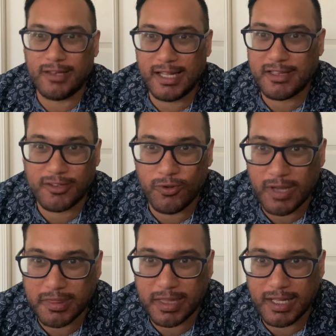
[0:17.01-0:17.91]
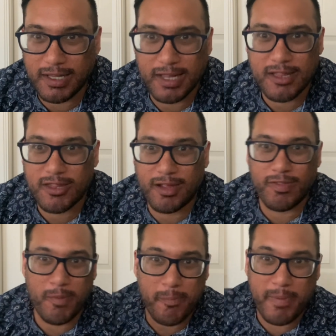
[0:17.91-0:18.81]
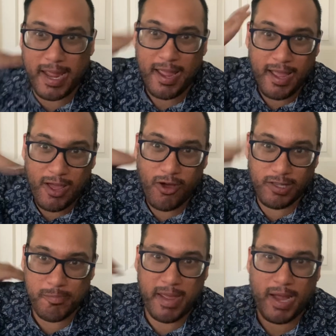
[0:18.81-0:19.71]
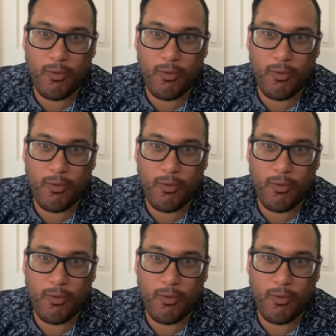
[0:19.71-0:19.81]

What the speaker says: Let's do nothing. Let's give them a pat on the back.